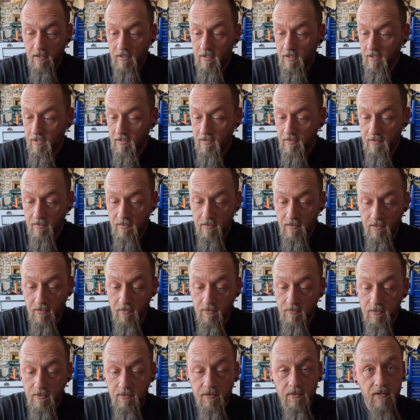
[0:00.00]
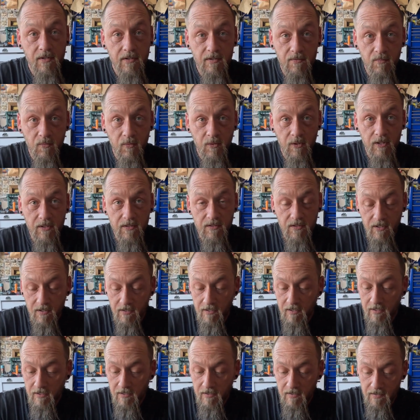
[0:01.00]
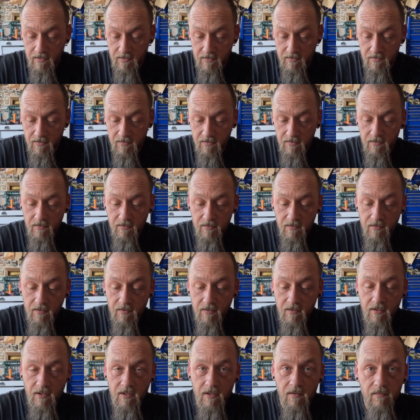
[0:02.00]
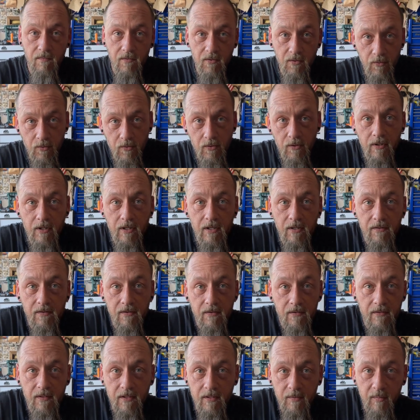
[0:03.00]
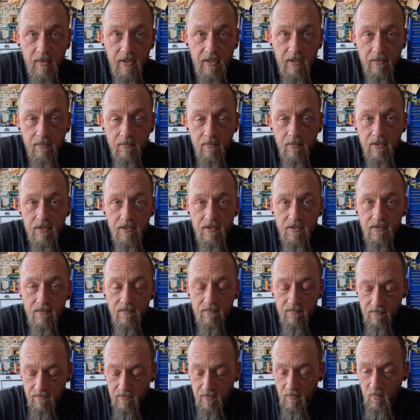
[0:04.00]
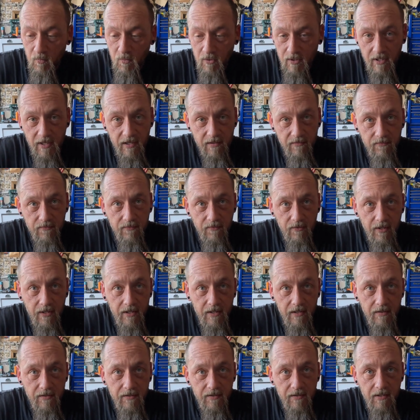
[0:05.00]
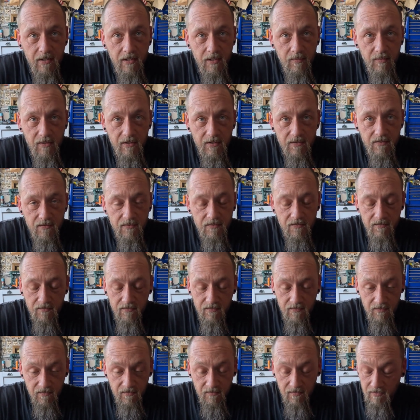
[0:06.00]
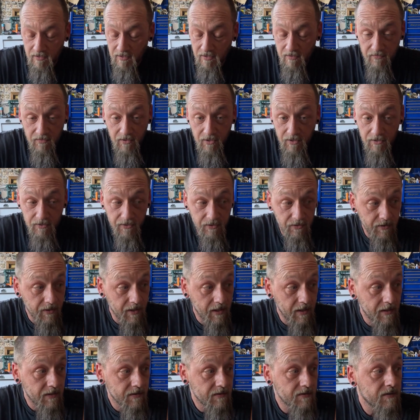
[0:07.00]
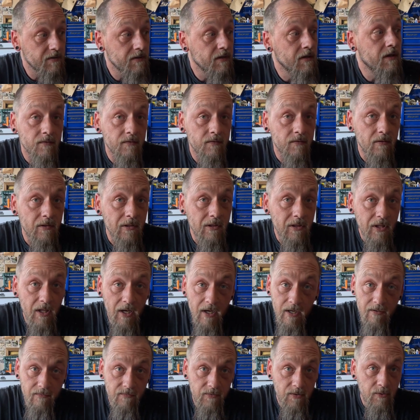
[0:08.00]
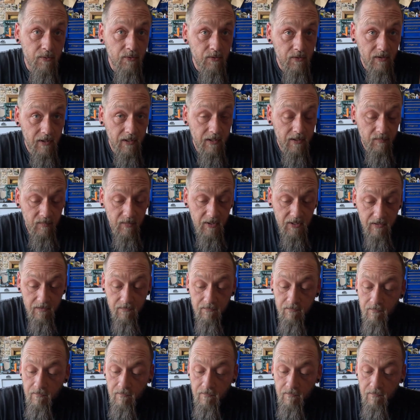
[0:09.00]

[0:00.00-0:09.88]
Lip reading: And the only reason why I say that is if you are anything like me, which from what I've read in the comments, love all you guys, a lot of you are like me.